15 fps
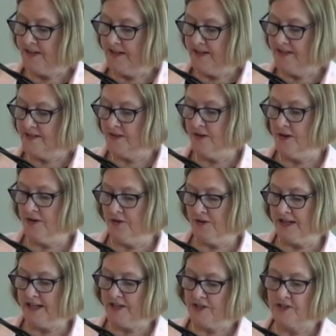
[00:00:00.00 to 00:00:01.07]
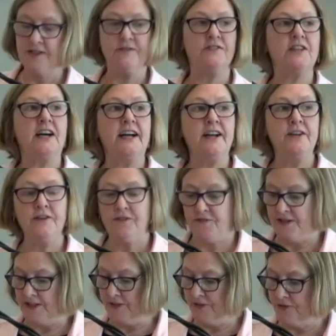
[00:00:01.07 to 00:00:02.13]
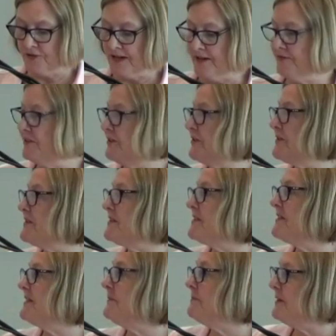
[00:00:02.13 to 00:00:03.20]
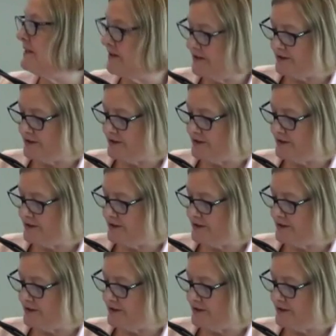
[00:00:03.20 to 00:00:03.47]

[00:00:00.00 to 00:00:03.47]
his congregation of tired fellow travelers sleeping